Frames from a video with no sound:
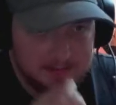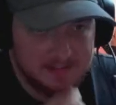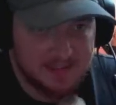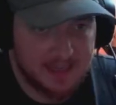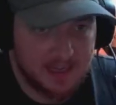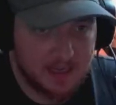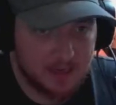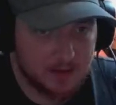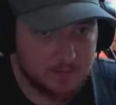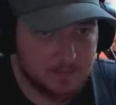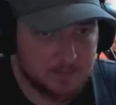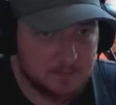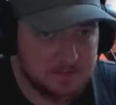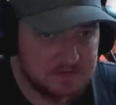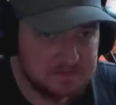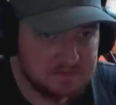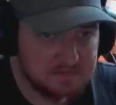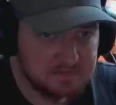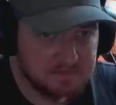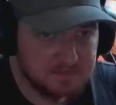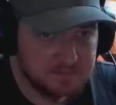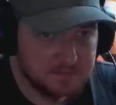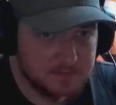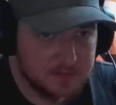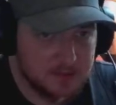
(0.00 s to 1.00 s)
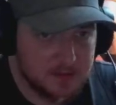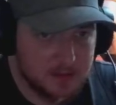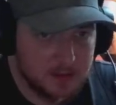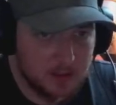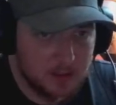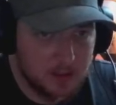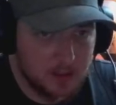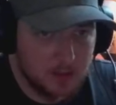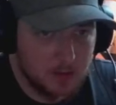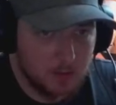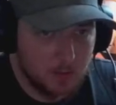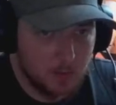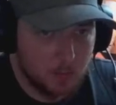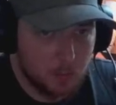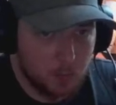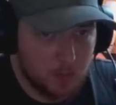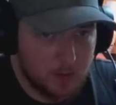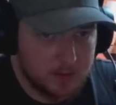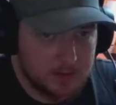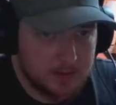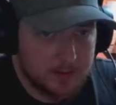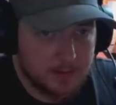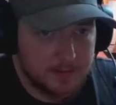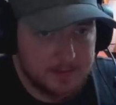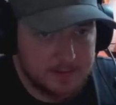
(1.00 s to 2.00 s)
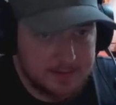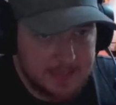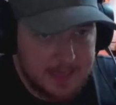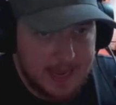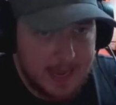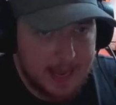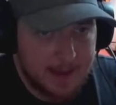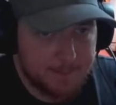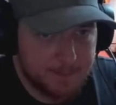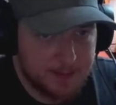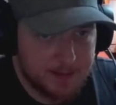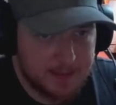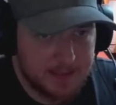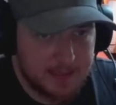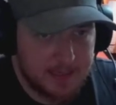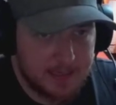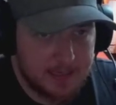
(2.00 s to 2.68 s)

Now, what's going to happen